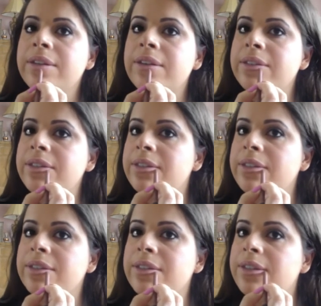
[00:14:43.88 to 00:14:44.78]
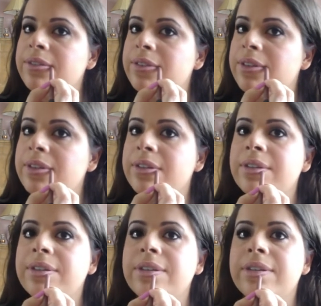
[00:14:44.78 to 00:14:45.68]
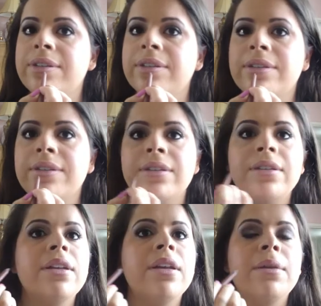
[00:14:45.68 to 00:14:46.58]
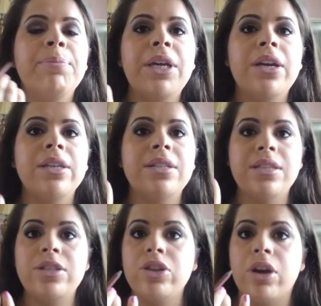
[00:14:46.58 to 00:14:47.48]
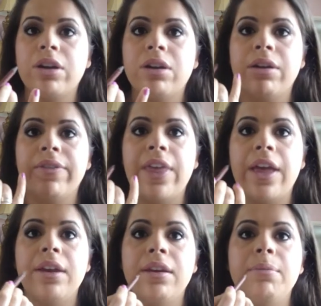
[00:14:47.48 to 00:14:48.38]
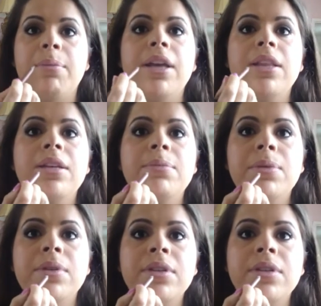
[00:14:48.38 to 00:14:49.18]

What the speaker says: I just really love it because it's darker than my lip.